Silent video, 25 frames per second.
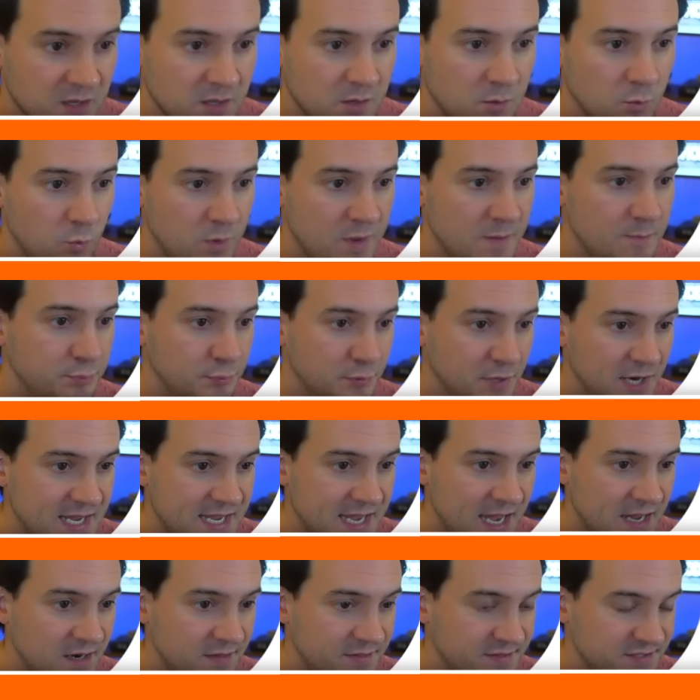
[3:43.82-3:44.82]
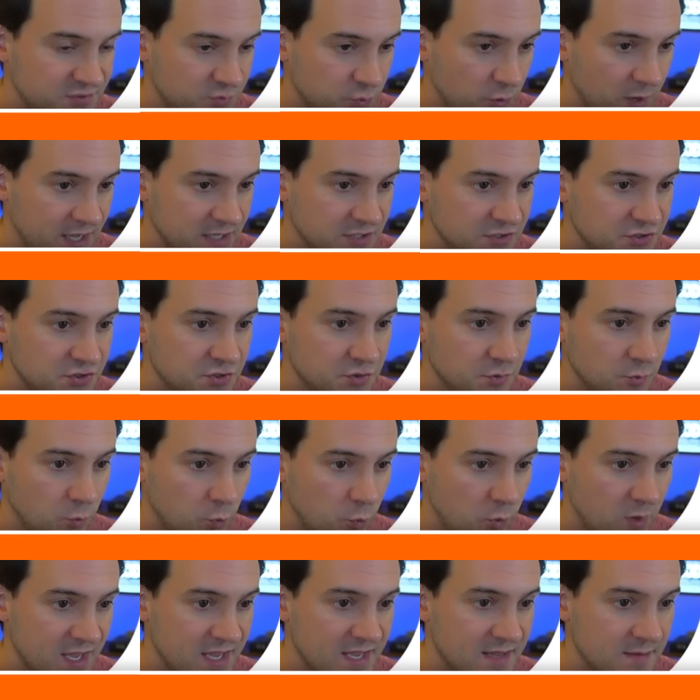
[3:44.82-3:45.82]
we break out of this wedge,
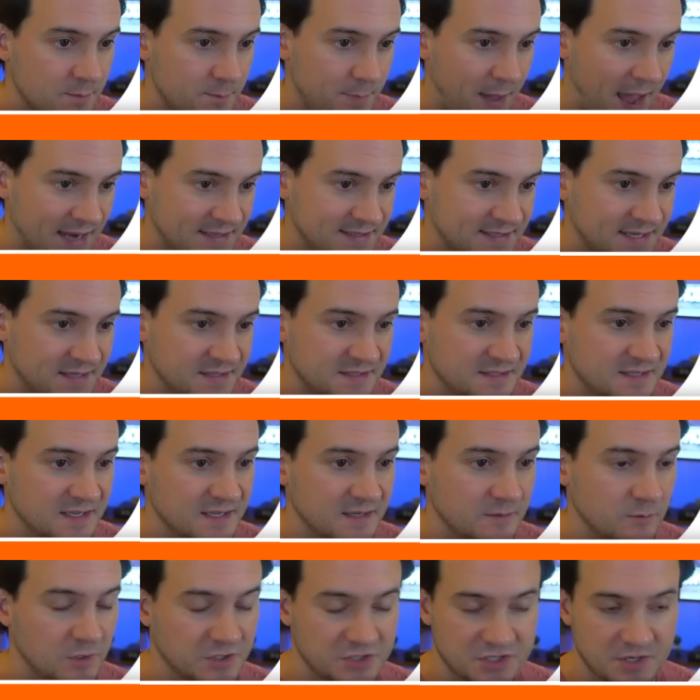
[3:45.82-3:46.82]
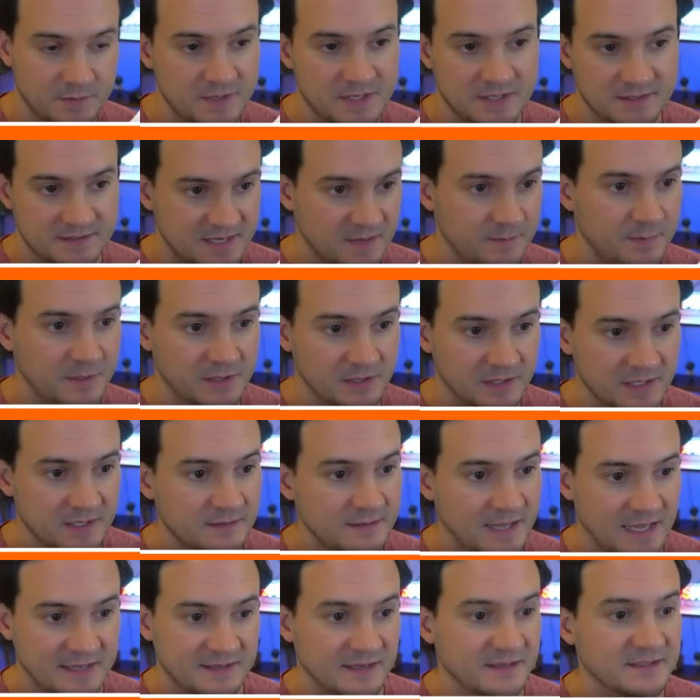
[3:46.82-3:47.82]
we backtest it, which, I mean, typically
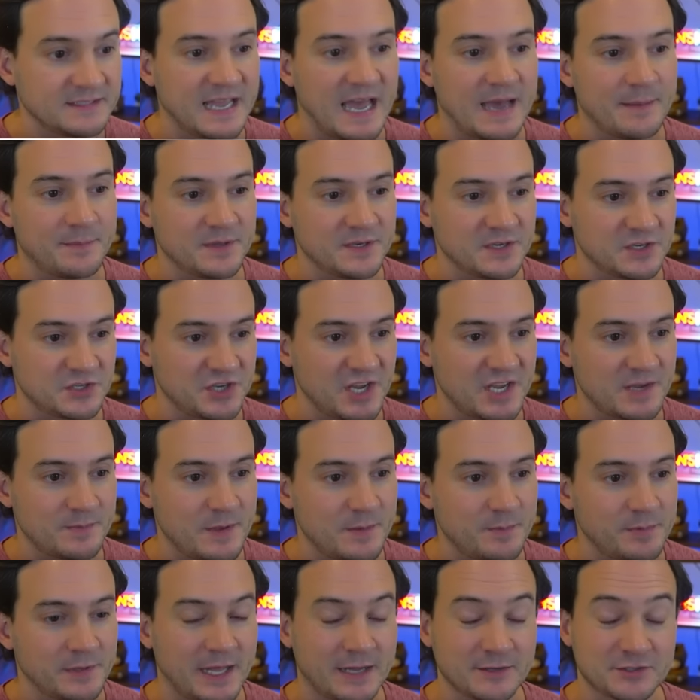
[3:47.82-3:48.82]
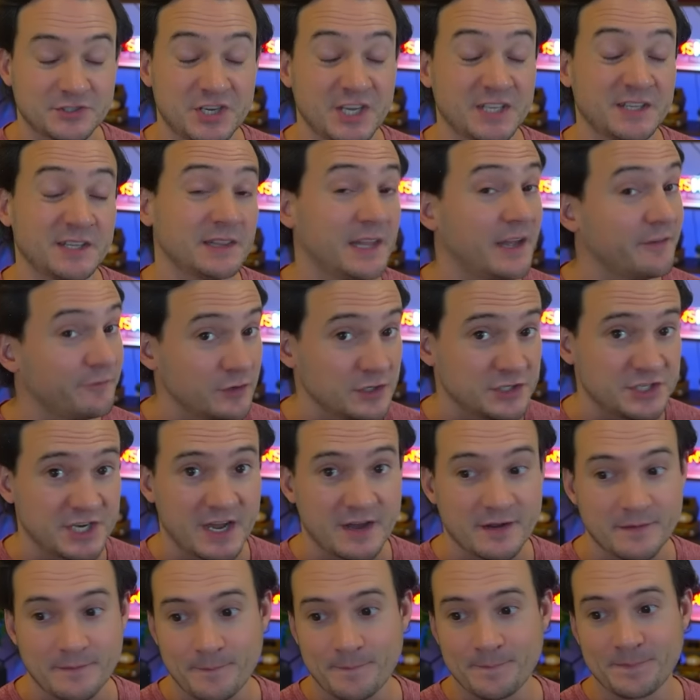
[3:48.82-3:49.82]
that does happen to shake people out, shake the leverage
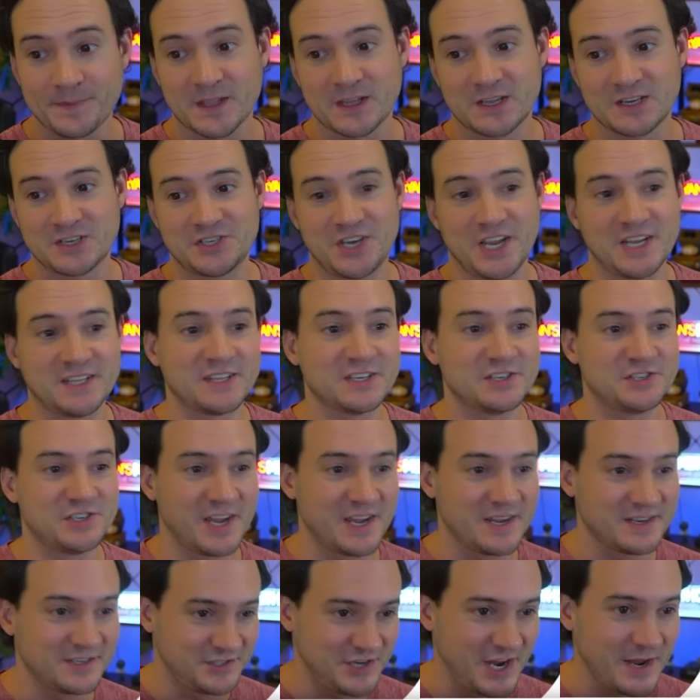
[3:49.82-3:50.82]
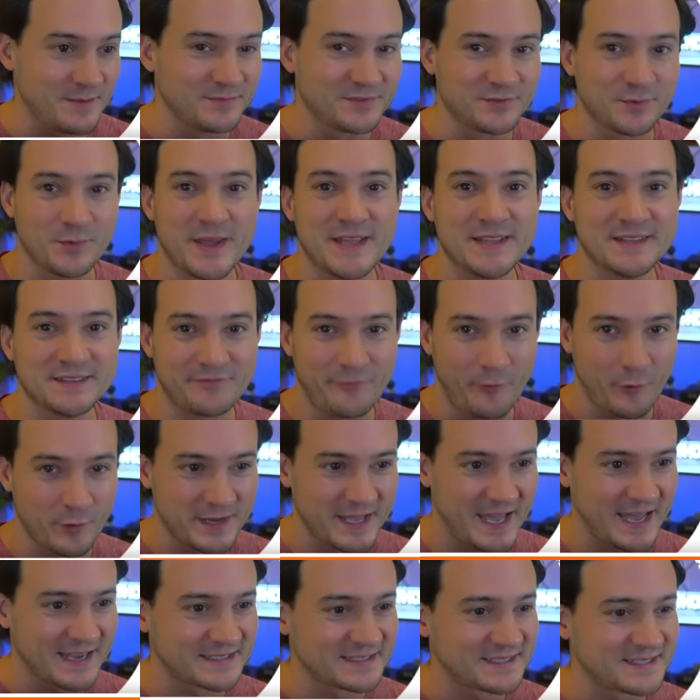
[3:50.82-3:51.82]
out, shake the James Wynn
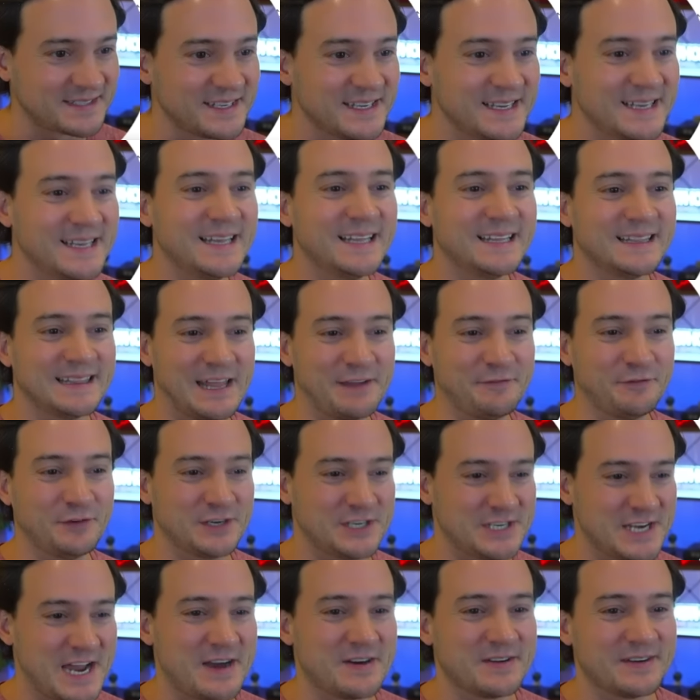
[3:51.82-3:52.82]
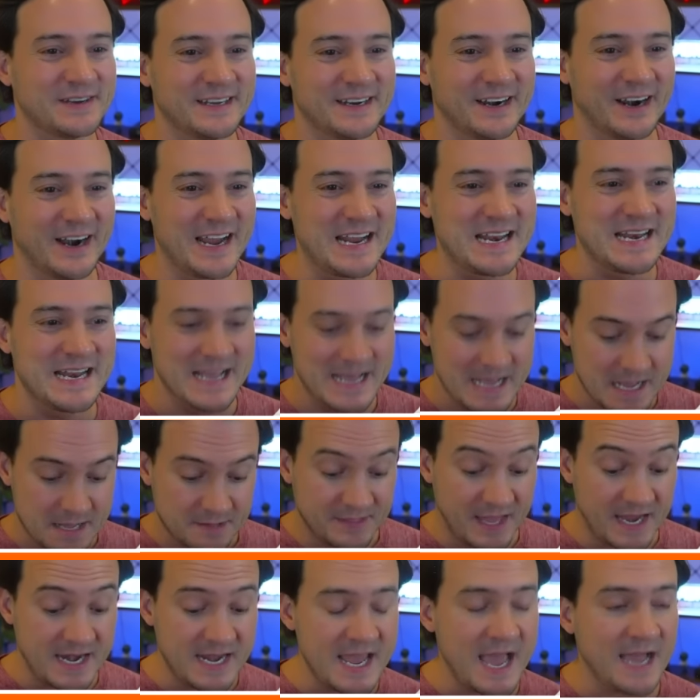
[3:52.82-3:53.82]
40x leverage out, right?
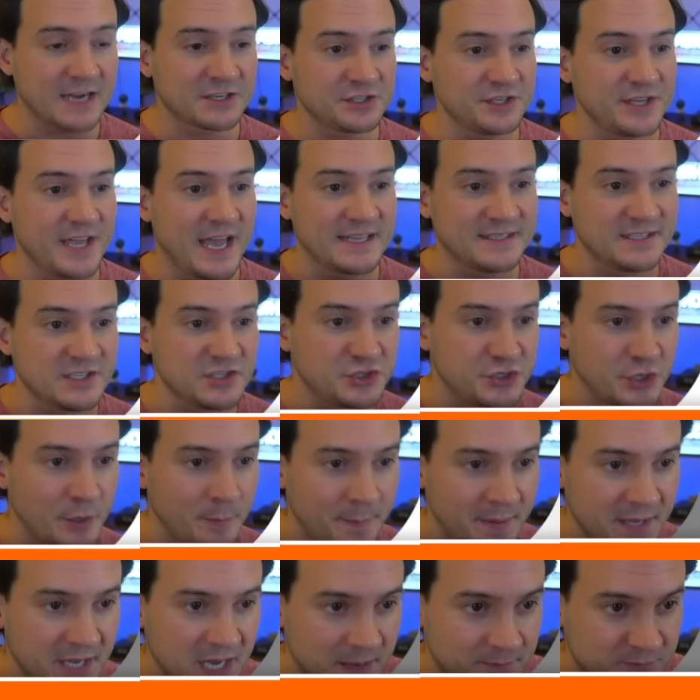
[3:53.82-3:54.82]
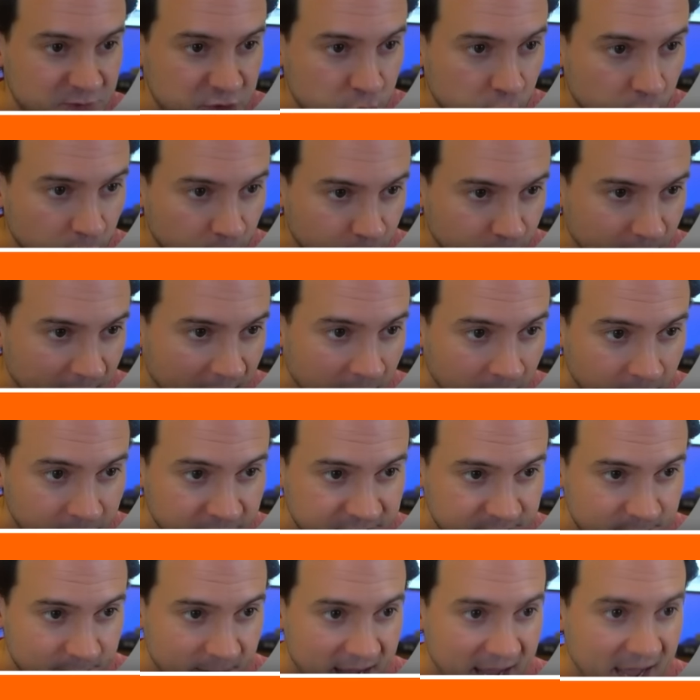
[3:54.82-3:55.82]
Then he actually has it jumping up to
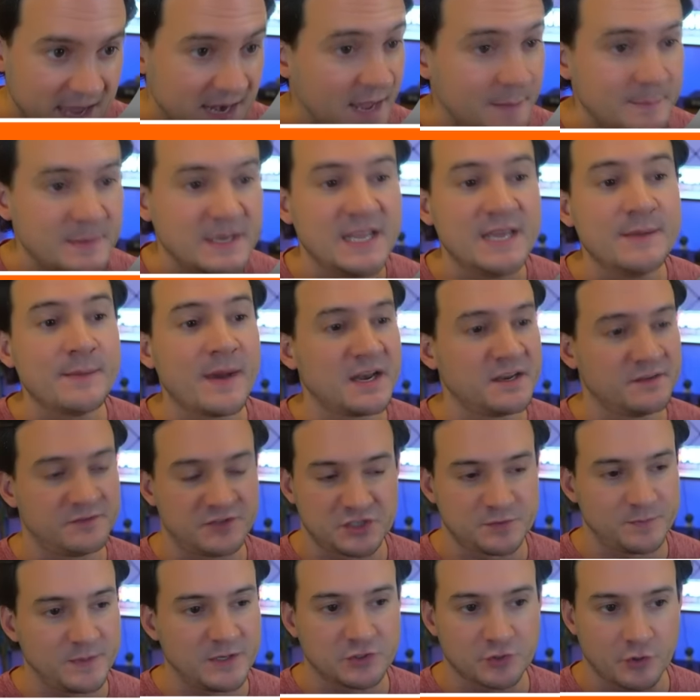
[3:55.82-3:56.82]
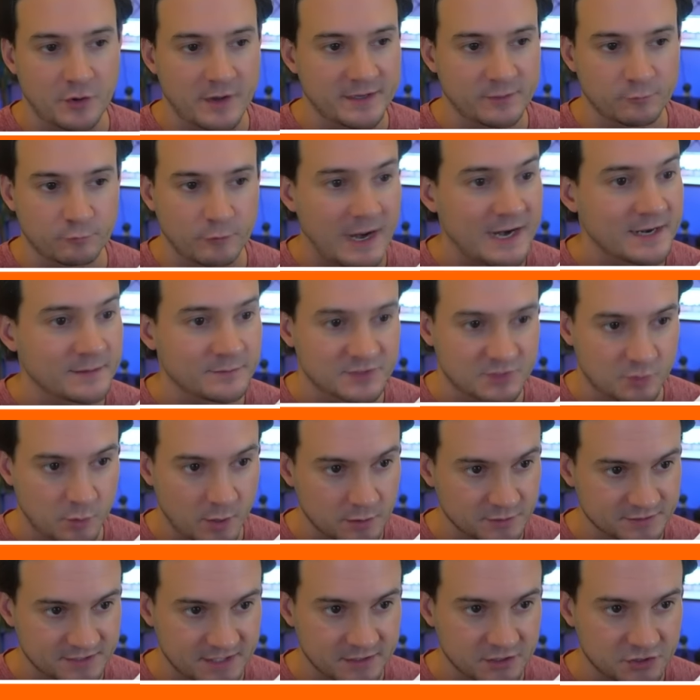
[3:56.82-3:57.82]
around and I mean, he might just be drawing random
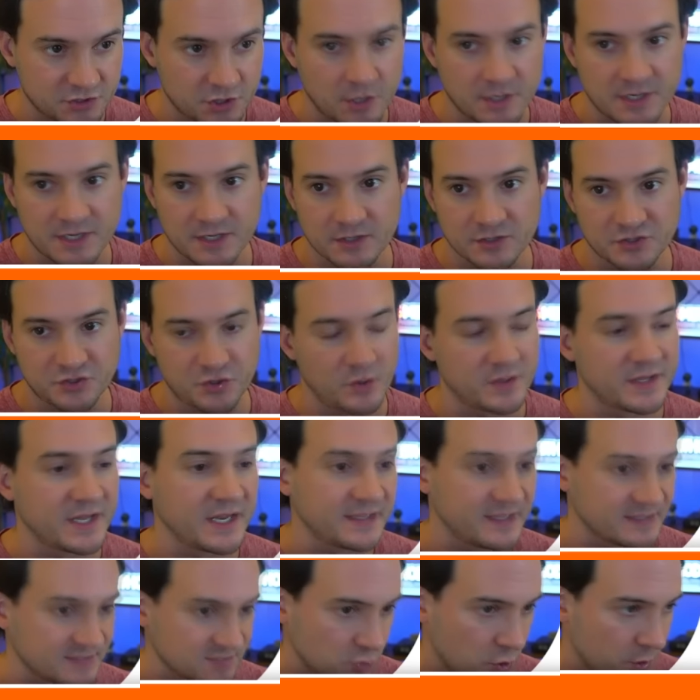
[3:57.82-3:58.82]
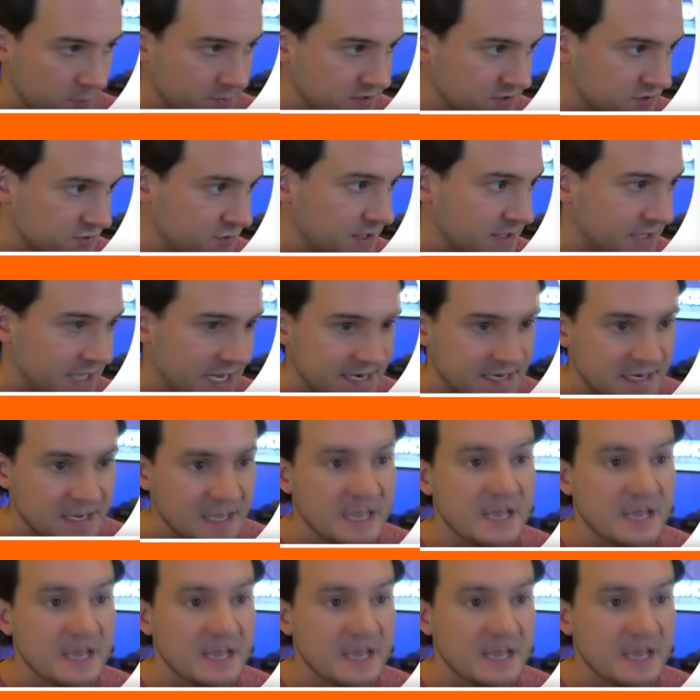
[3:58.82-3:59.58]
squiggles on the chart here, showing that it doesn't go up in a straight line.